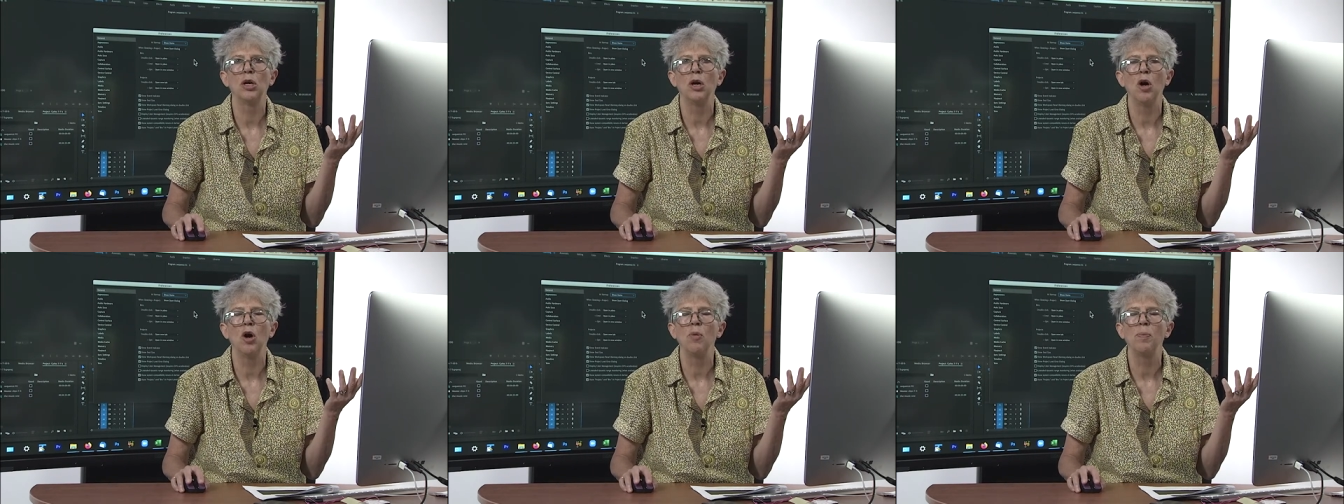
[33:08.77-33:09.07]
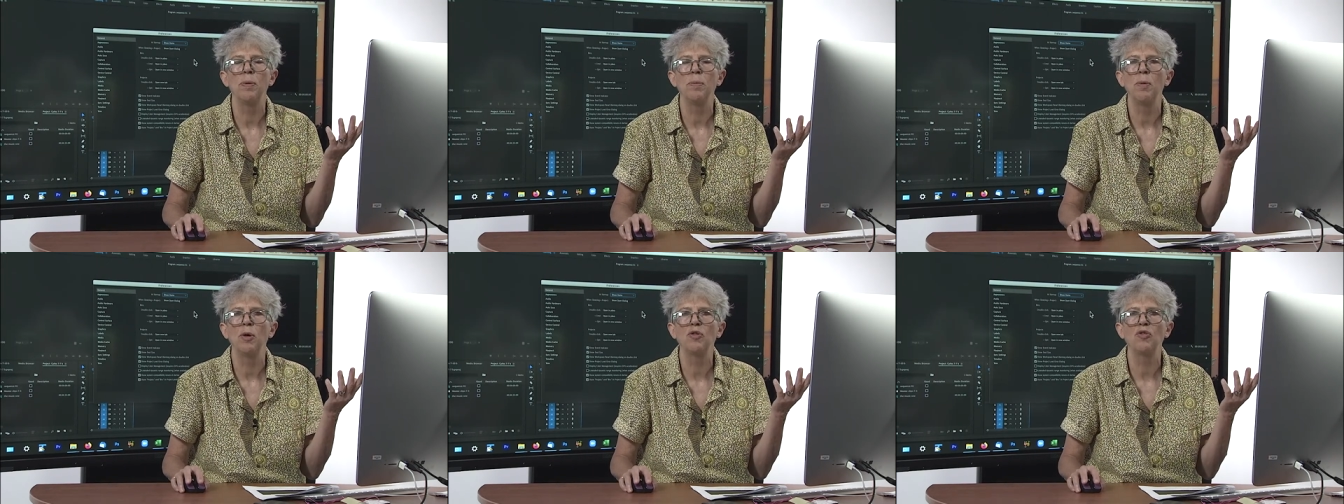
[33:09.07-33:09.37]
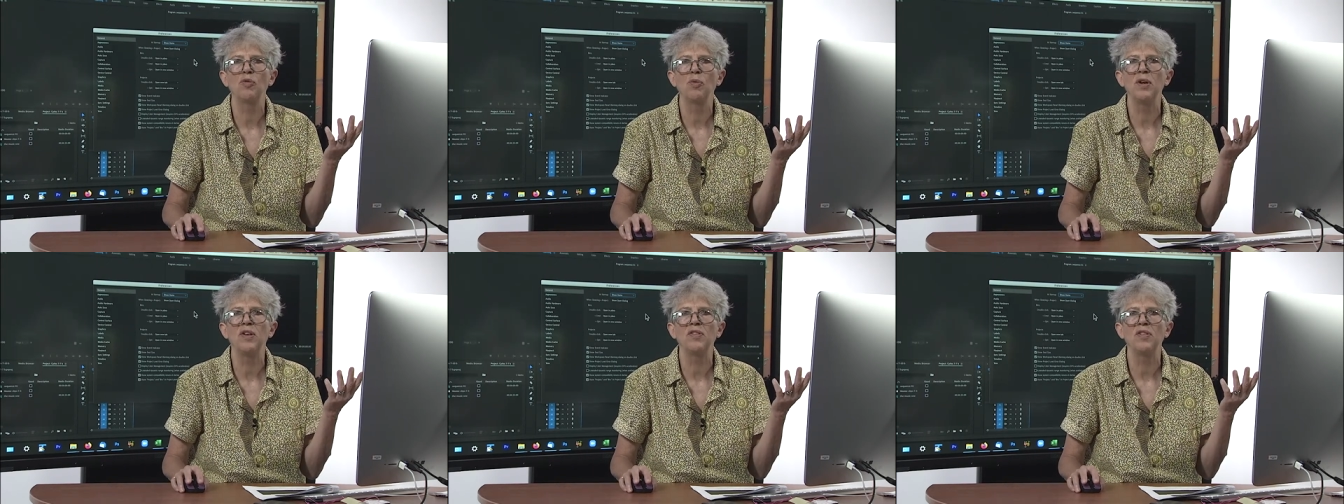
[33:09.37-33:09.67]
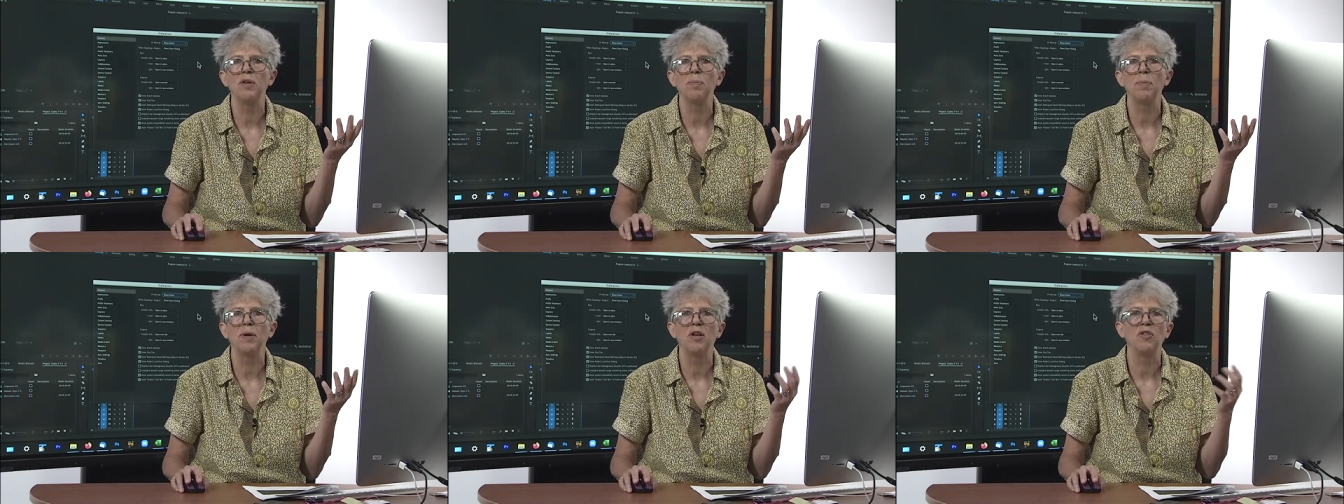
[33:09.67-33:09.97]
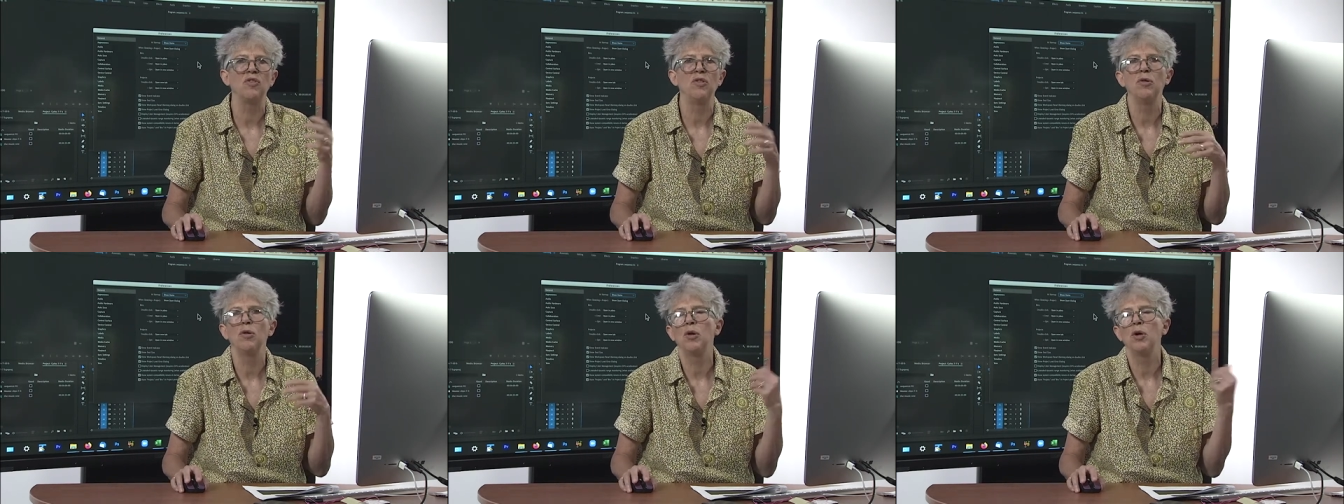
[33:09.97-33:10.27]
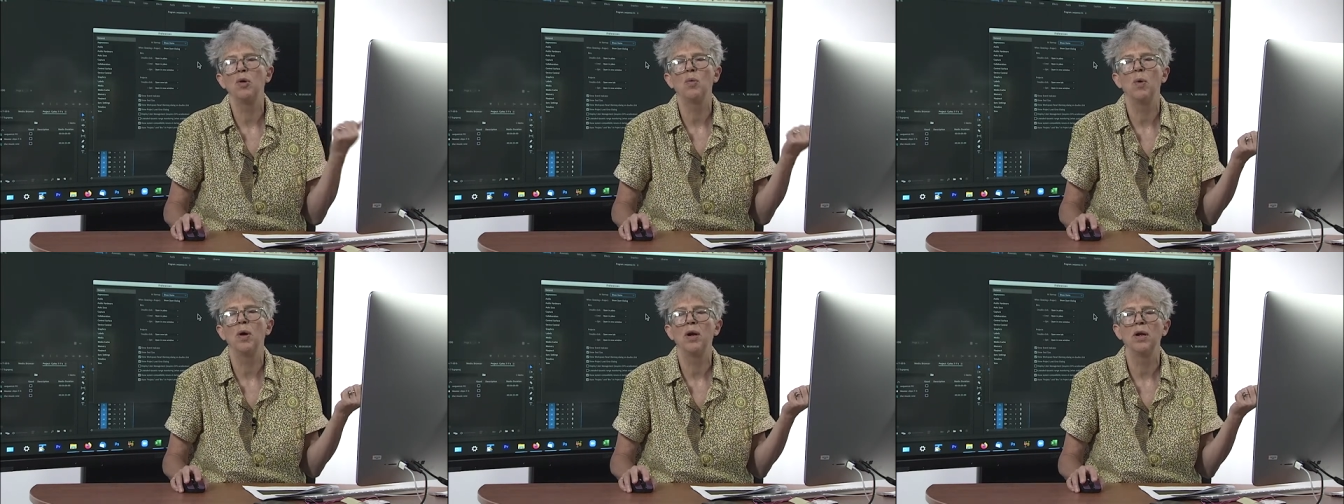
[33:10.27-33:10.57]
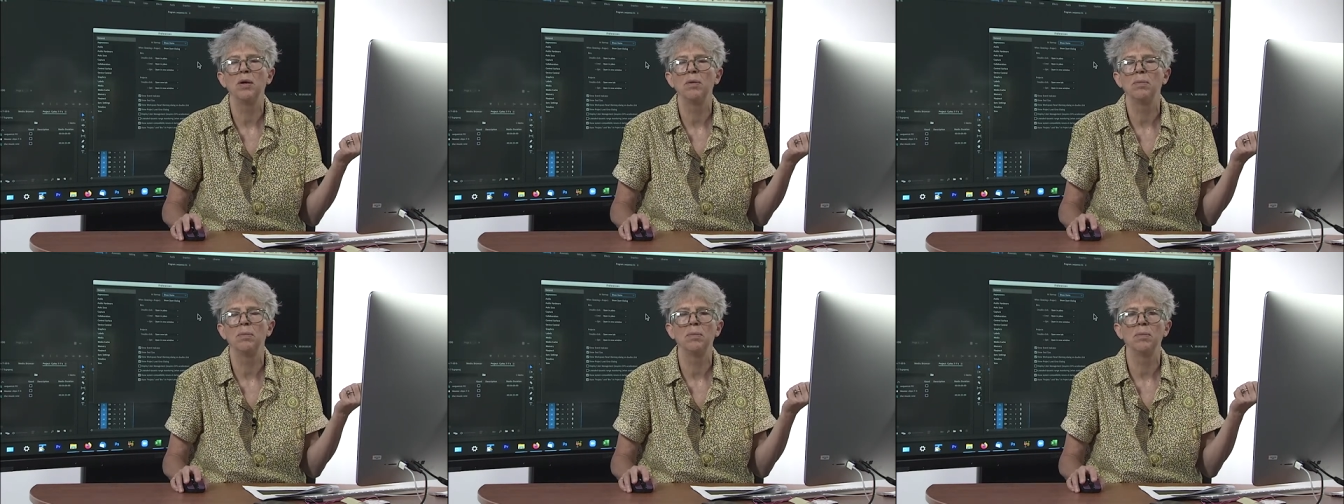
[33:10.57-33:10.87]
open most recent because you know you want
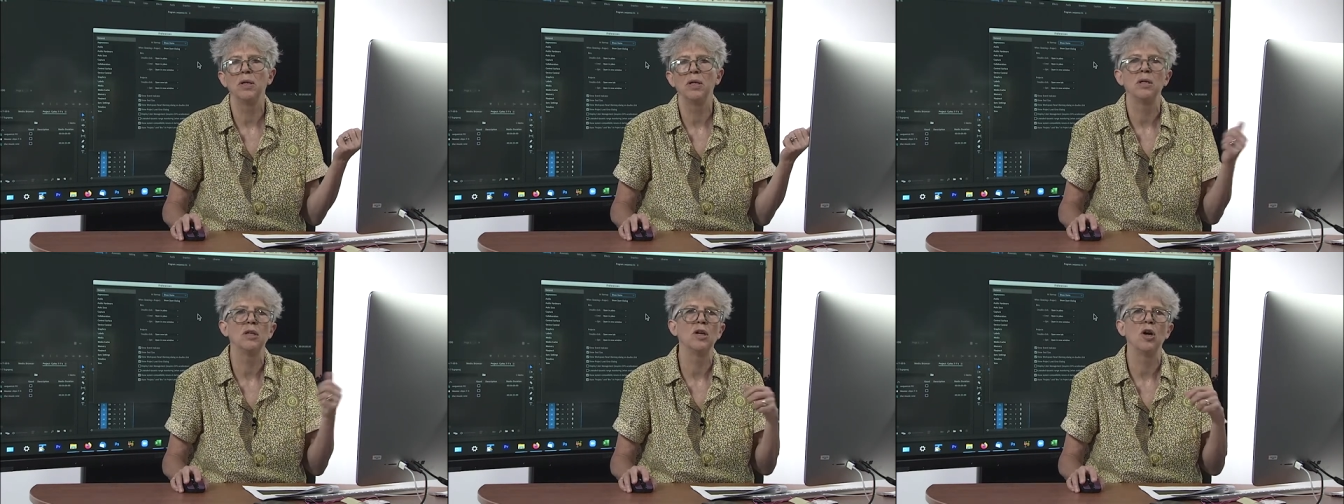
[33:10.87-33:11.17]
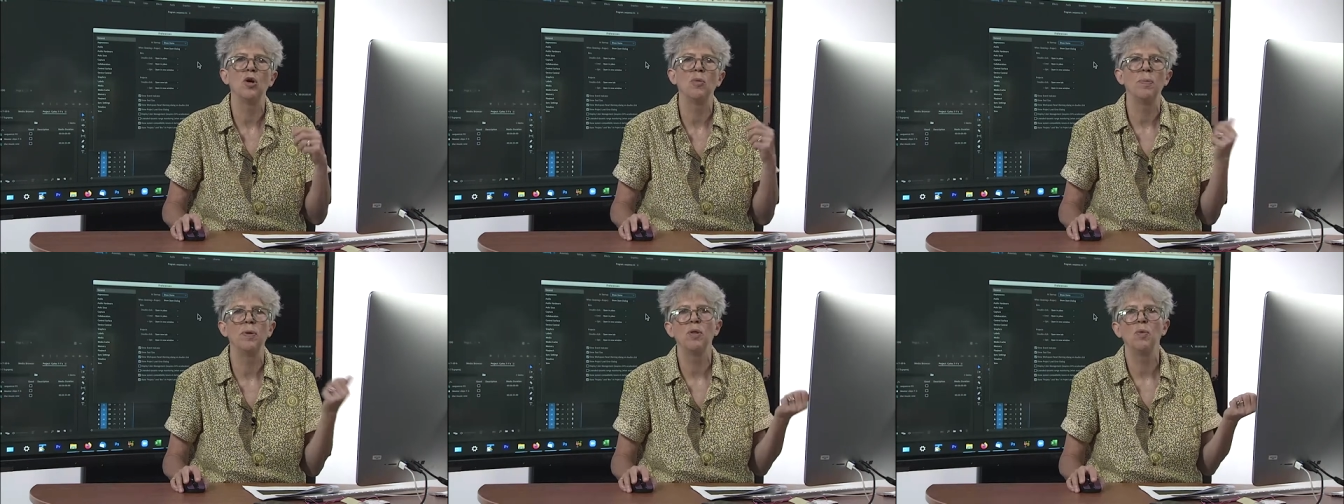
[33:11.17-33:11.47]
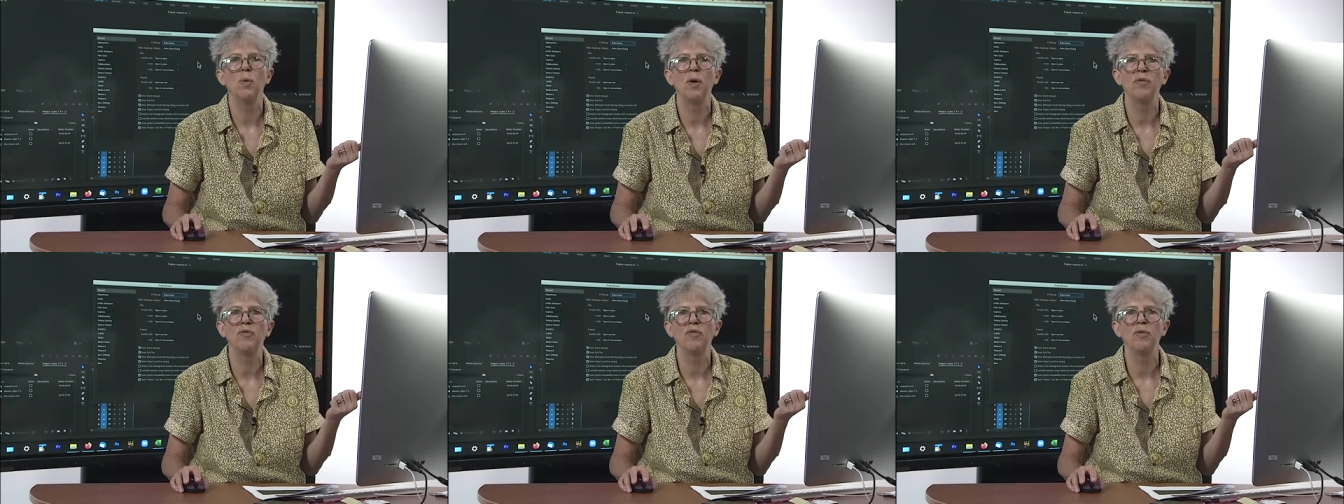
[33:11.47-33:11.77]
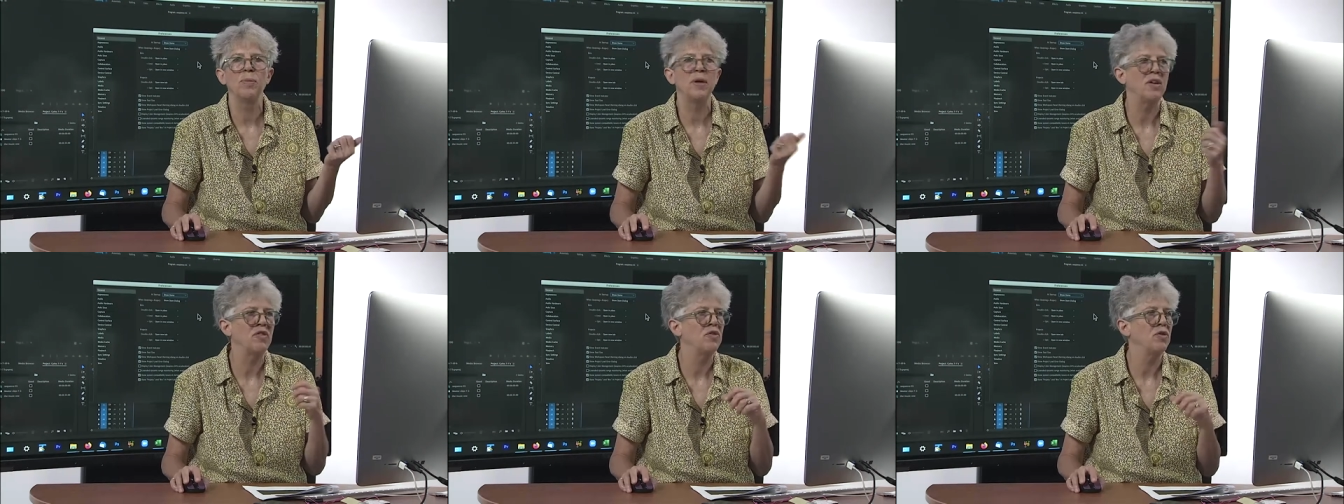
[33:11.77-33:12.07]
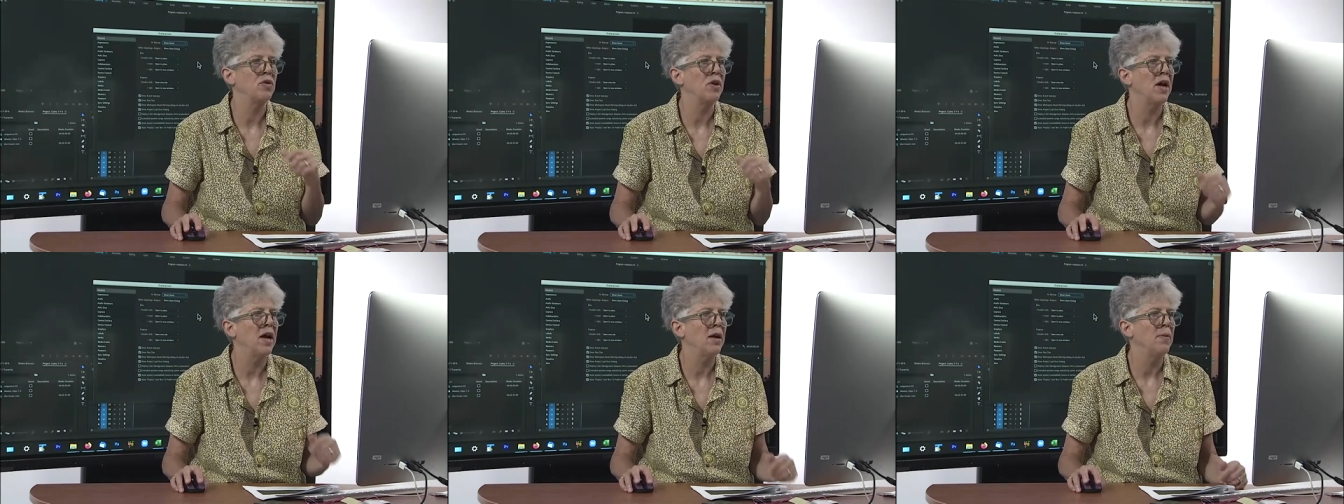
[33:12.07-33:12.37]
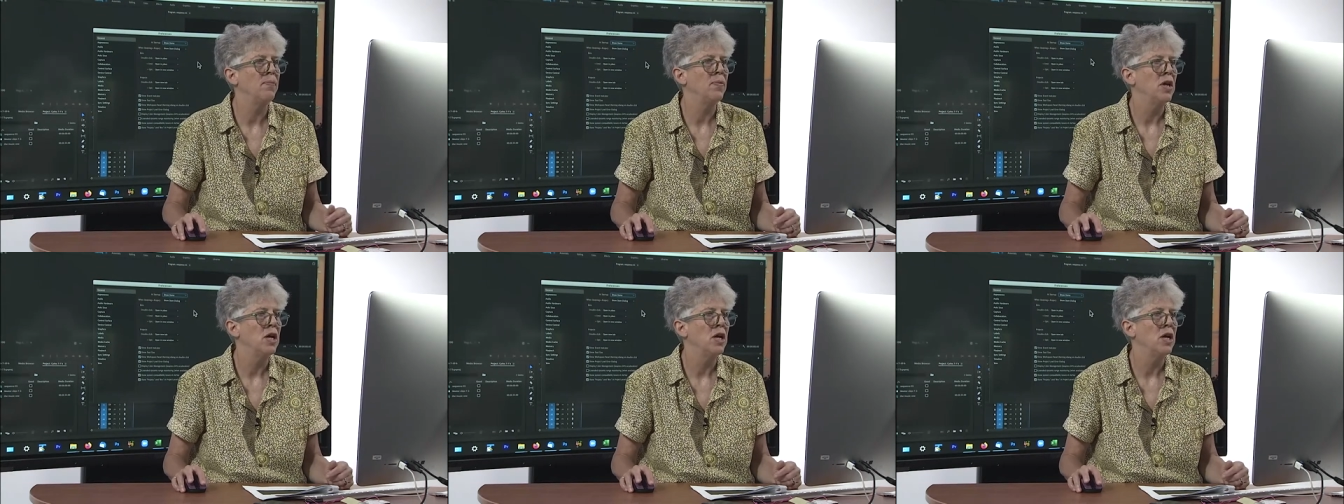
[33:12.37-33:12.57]
to, to open the one from yesterday.